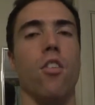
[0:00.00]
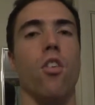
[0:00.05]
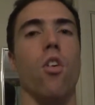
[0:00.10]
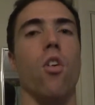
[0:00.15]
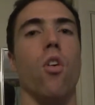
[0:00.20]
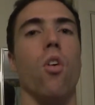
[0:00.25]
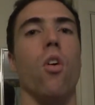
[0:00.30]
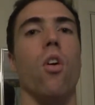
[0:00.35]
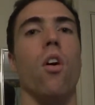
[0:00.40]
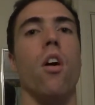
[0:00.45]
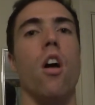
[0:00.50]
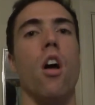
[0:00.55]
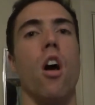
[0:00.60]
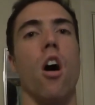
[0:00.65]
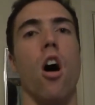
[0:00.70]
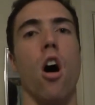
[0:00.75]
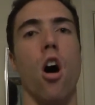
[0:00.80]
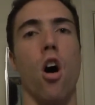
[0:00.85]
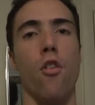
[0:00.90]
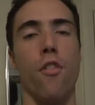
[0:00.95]
your
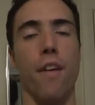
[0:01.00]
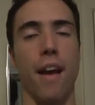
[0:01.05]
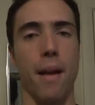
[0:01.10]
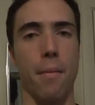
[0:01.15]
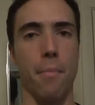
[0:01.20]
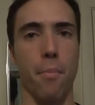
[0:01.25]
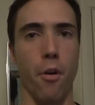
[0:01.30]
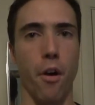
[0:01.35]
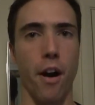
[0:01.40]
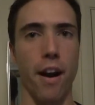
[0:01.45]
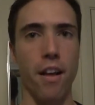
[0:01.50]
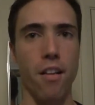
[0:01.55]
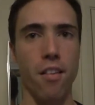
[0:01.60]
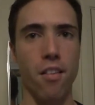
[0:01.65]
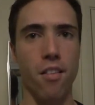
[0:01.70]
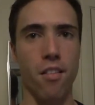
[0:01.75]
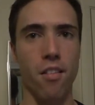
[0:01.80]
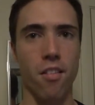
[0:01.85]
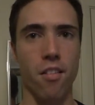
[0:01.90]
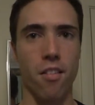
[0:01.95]
overhead
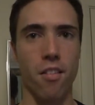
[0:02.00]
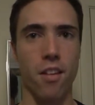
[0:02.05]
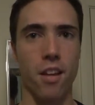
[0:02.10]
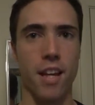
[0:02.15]
press